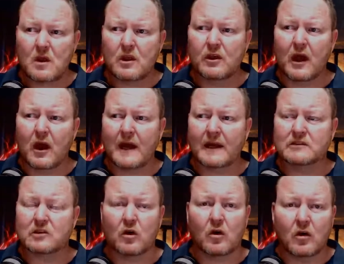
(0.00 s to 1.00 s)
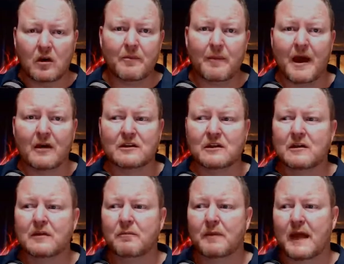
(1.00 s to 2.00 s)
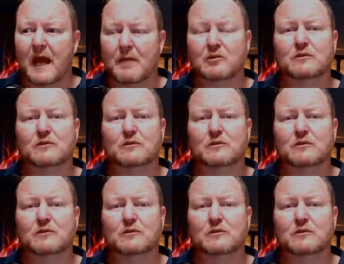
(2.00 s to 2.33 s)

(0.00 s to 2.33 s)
You know, and it's all about being able